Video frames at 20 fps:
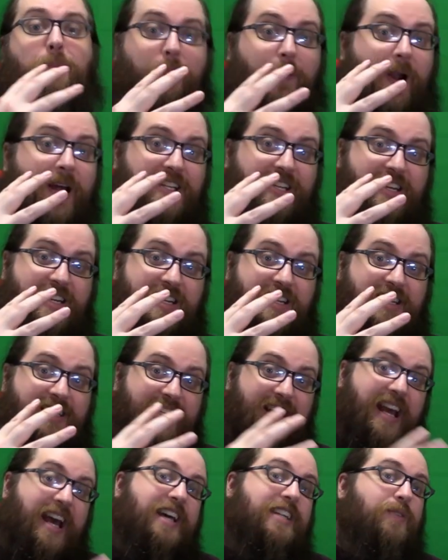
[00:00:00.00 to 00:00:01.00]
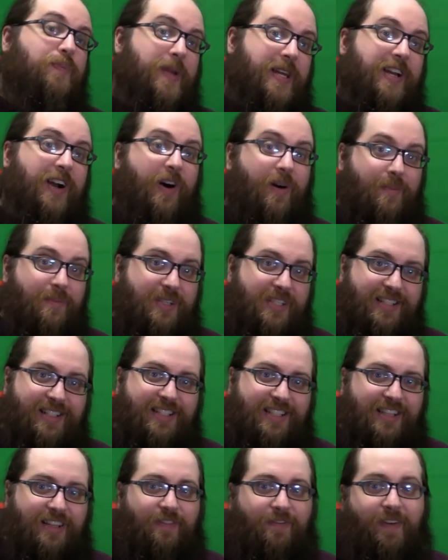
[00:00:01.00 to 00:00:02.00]
president has become
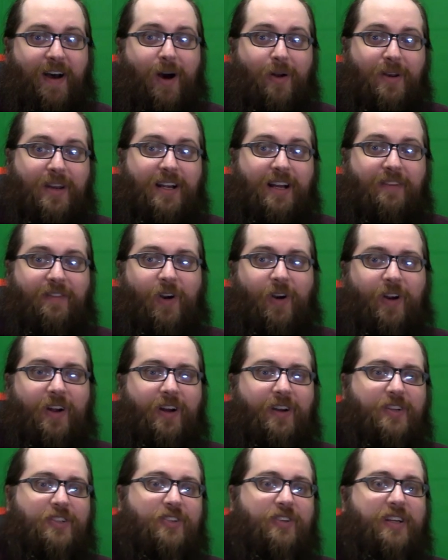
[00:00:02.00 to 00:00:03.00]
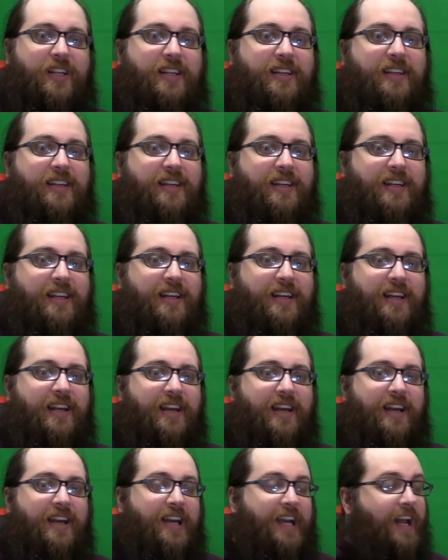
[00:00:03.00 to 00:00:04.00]
since the founding of our country.
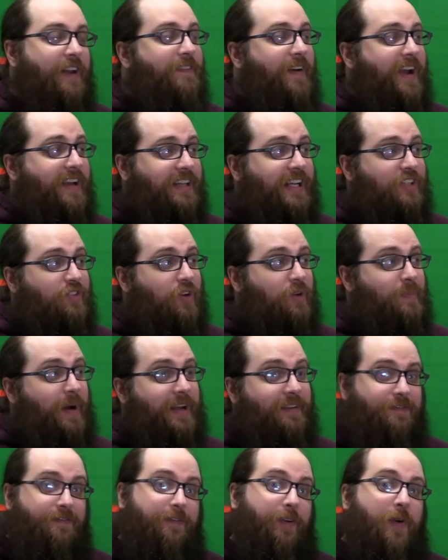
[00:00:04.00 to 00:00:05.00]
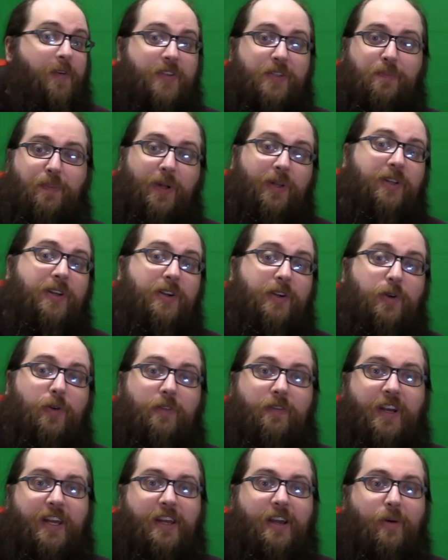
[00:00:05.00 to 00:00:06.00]
In fact, that's what my first
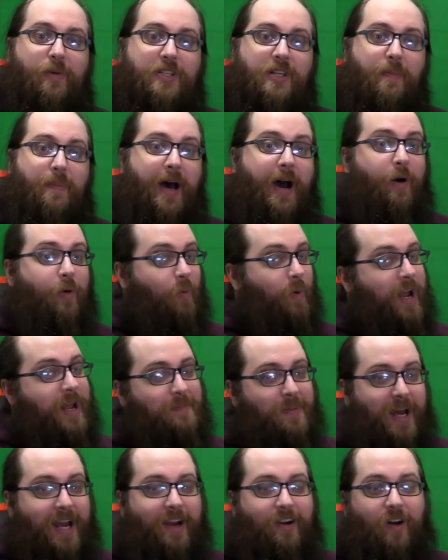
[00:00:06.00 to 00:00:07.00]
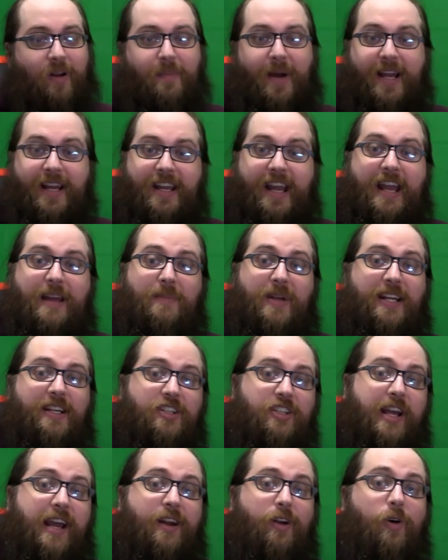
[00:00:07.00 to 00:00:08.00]
political video was about, way back on my gaming
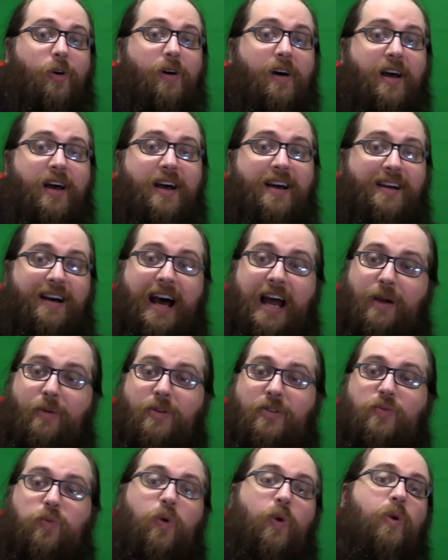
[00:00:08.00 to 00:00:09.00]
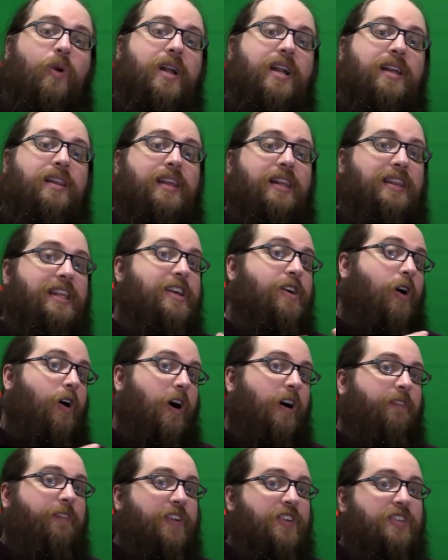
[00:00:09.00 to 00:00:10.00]
channel. I was worried that the
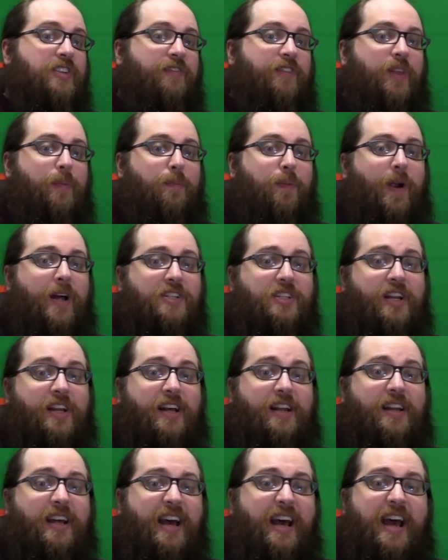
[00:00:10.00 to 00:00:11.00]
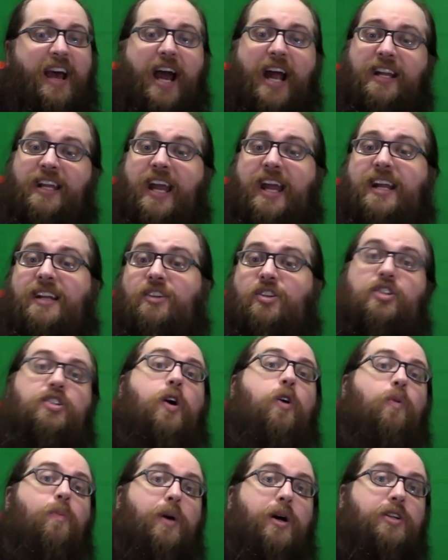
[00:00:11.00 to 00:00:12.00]
office of the president had gained
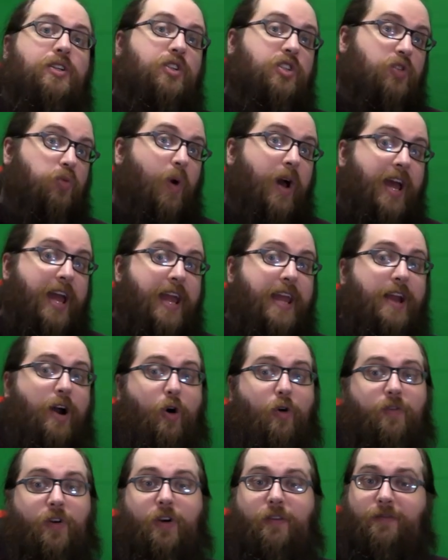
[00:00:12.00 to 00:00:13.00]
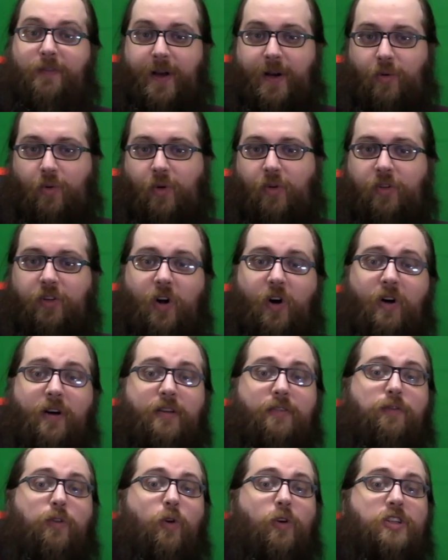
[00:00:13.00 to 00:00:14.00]
so much sway over federal law
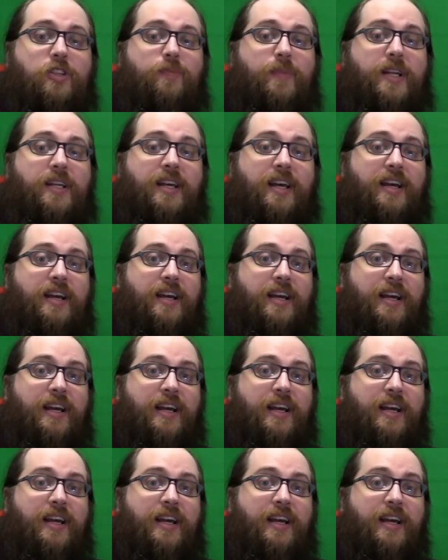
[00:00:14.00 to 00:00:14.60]
enforcement